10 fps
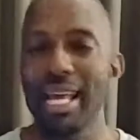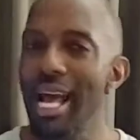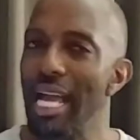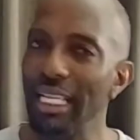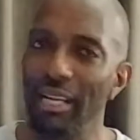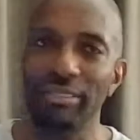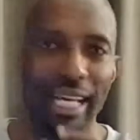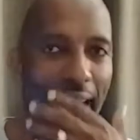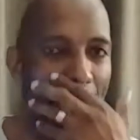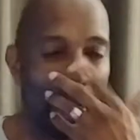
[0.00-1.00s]
I love
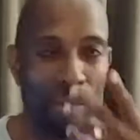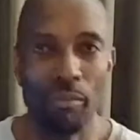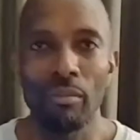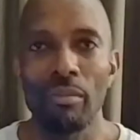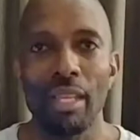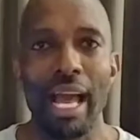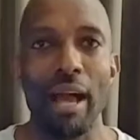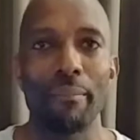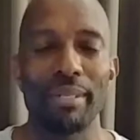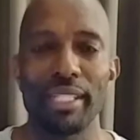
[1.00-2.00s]
to iron.
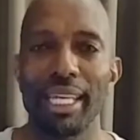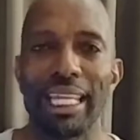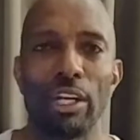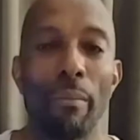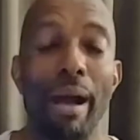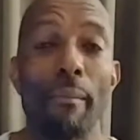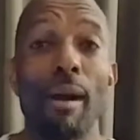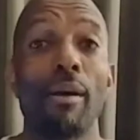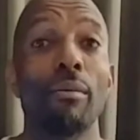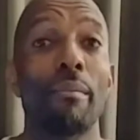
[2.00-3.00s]
I'm particular about
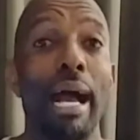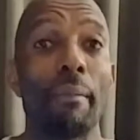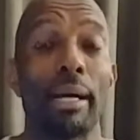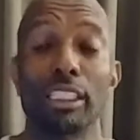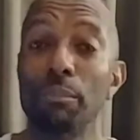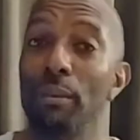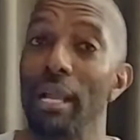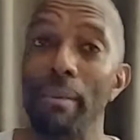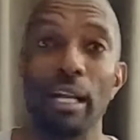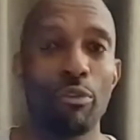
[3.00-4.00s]
my
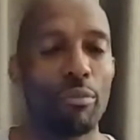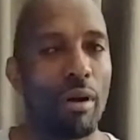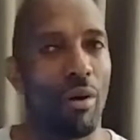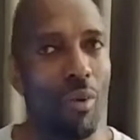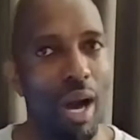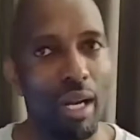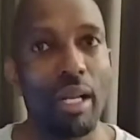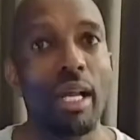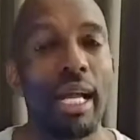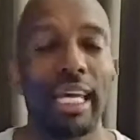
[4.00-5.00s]
spray bottle for my water,
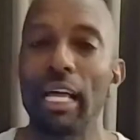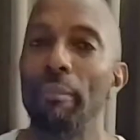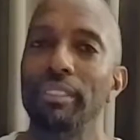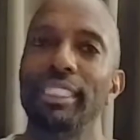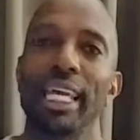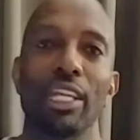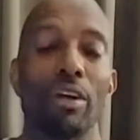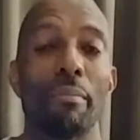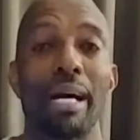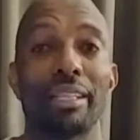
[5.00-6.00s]
and I'm particular
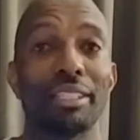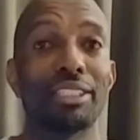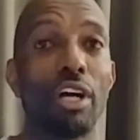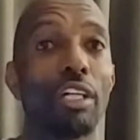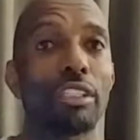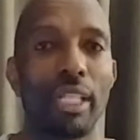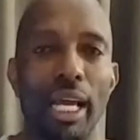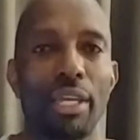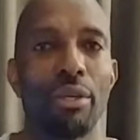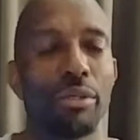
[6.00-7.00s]
about the starch that
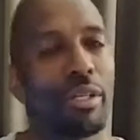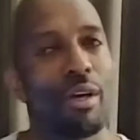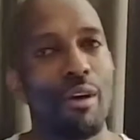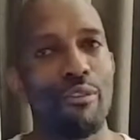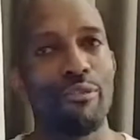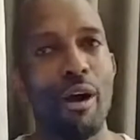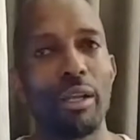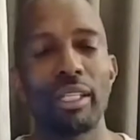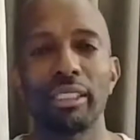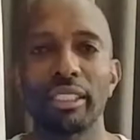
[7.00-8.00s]
I use.
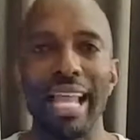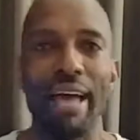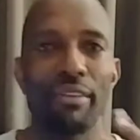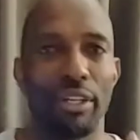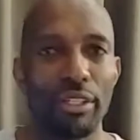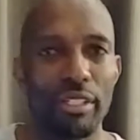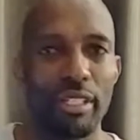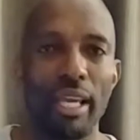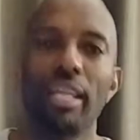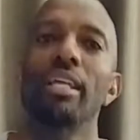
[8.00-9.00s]
Flawless lavender
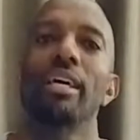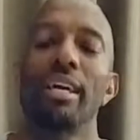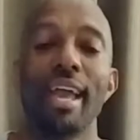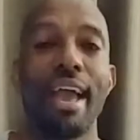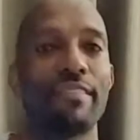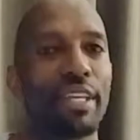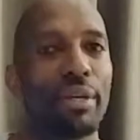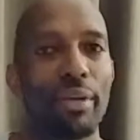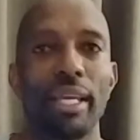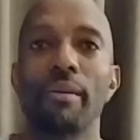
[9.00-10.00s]
scent, heavy
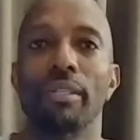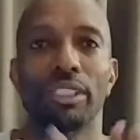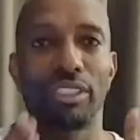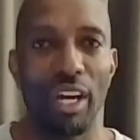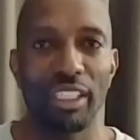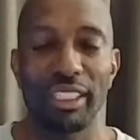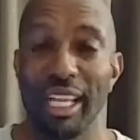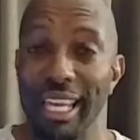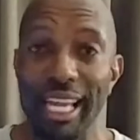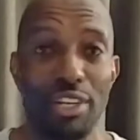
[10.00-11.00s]
duty starch.
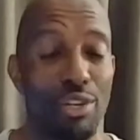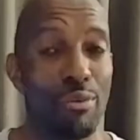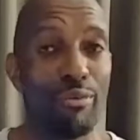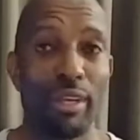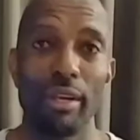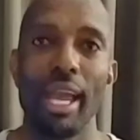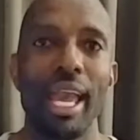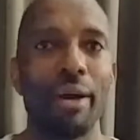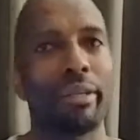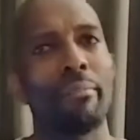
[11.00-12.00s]
In case you figure,
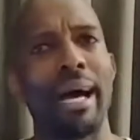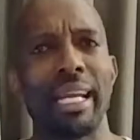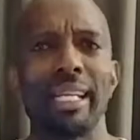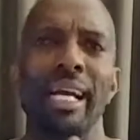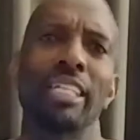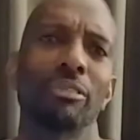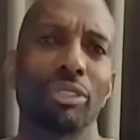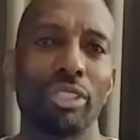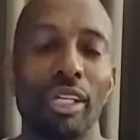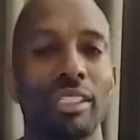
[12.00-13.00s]
hey, I want to buy Dion some
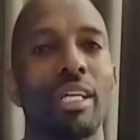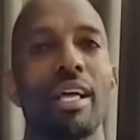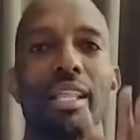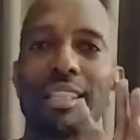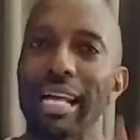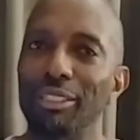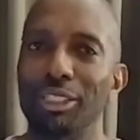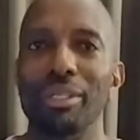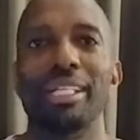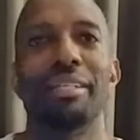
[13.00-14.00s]
starch. That's
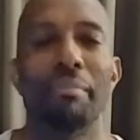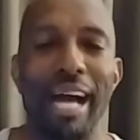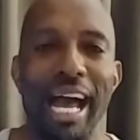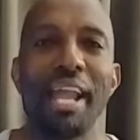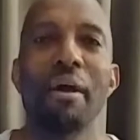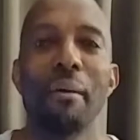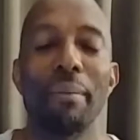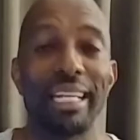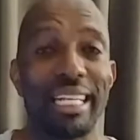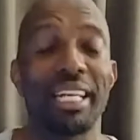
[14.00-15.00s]
what you need to buy.
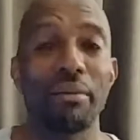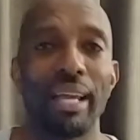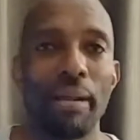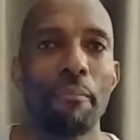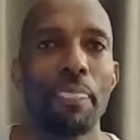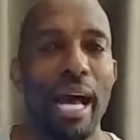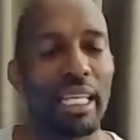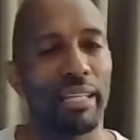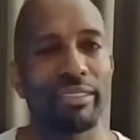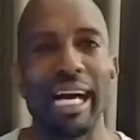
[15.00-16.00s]
But at any rate, I
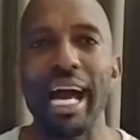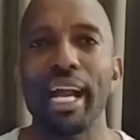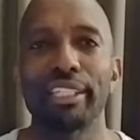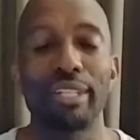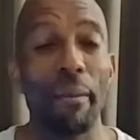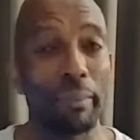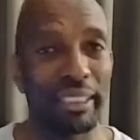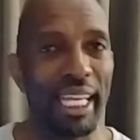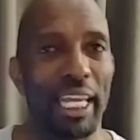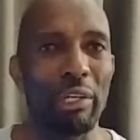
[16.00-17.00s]
love to iron, so I'm
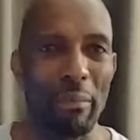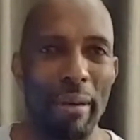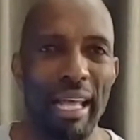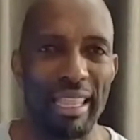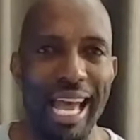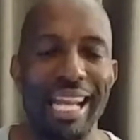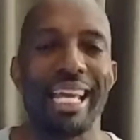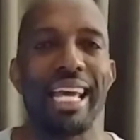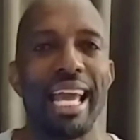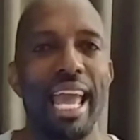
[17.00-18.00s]
particular about
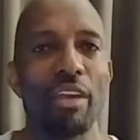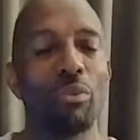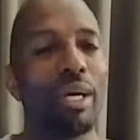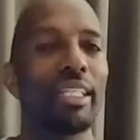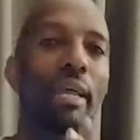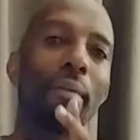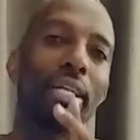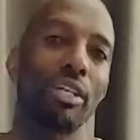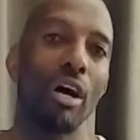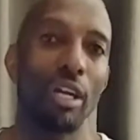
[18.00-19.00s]
that. And one day my
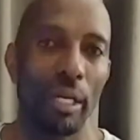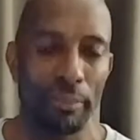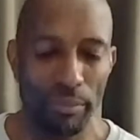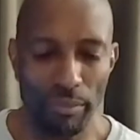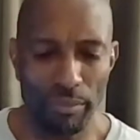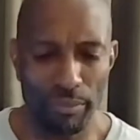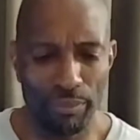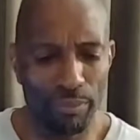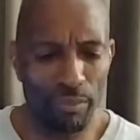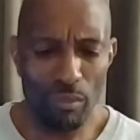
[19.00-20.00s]
daughter
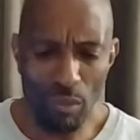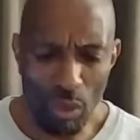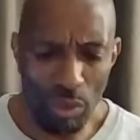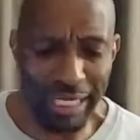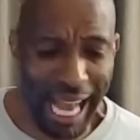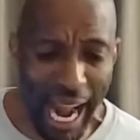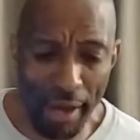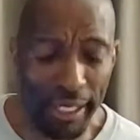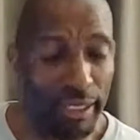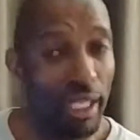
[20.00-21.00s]
was
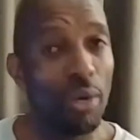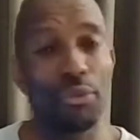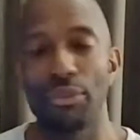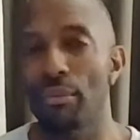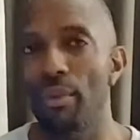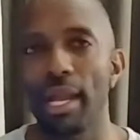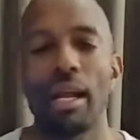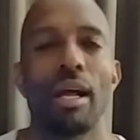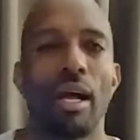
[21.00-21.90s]
ironing to go somewhere.